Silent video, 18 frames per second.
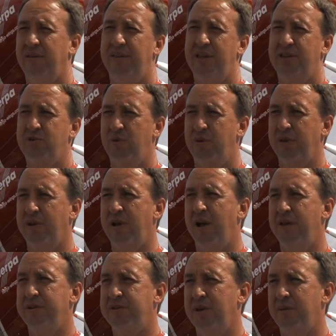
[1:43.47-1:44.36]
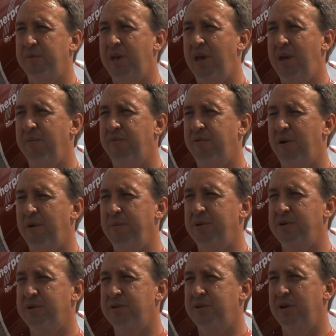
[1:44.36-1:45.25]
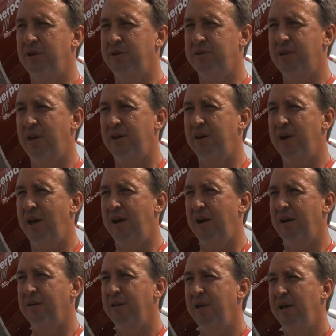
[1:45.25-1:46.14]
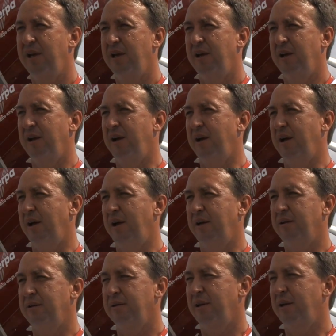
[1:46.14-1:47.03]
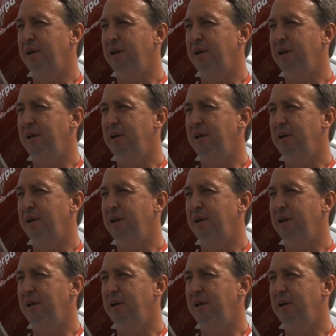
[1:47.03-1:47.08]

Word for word: that's where the concept came from, is, uh, is that night I, uh,